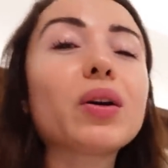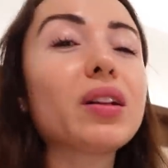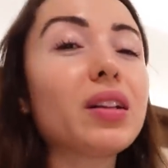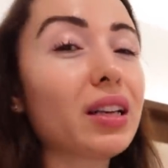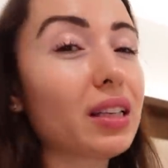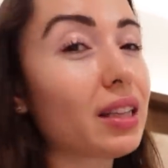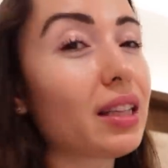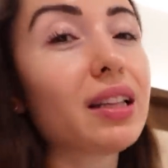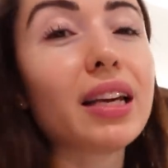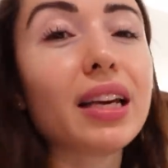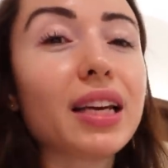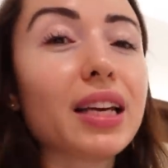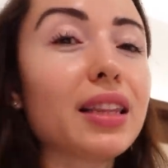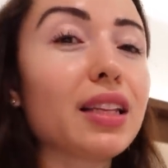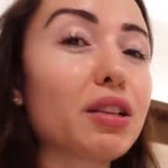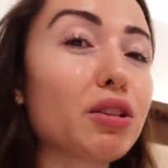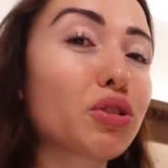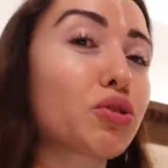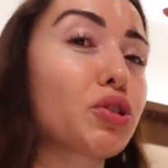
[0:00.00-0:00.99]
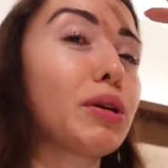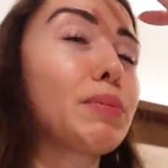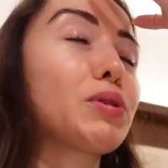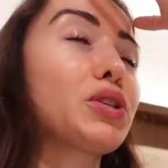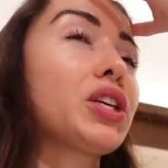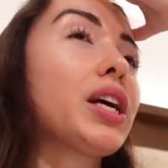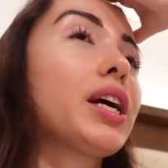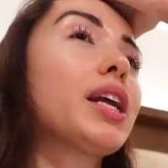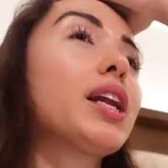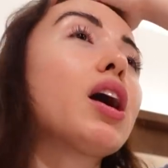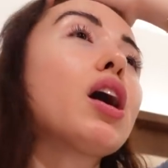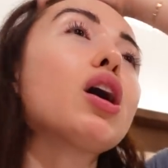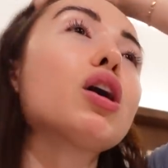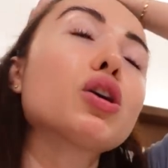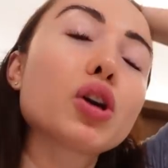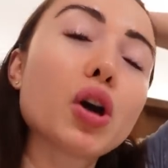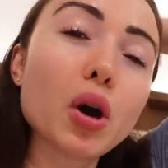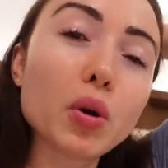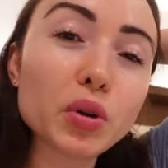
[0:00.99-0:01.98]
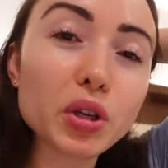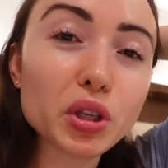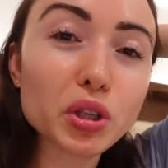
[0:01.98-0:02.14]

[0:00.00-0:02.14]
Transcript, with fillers: Click the link in the description. Go to